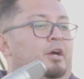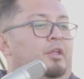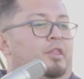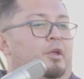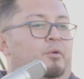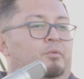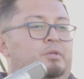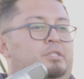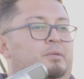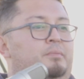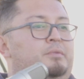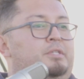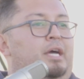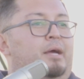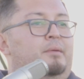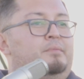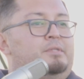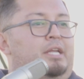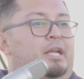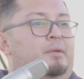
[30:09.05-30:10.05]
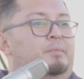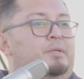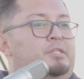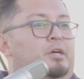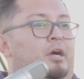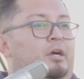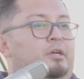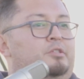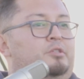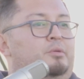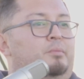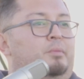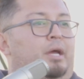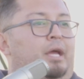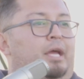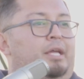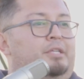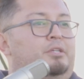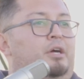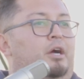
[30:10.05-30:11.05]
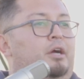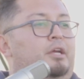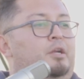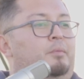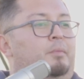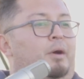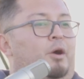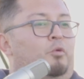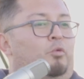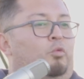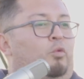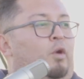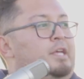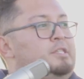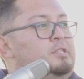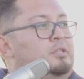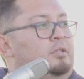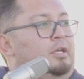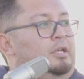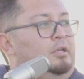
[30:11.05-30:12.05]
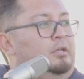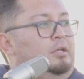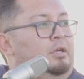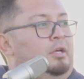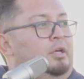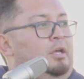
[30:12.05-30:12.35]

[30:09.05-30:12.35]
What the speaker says: there was some times that I'd be talking to him and talking about wrestling.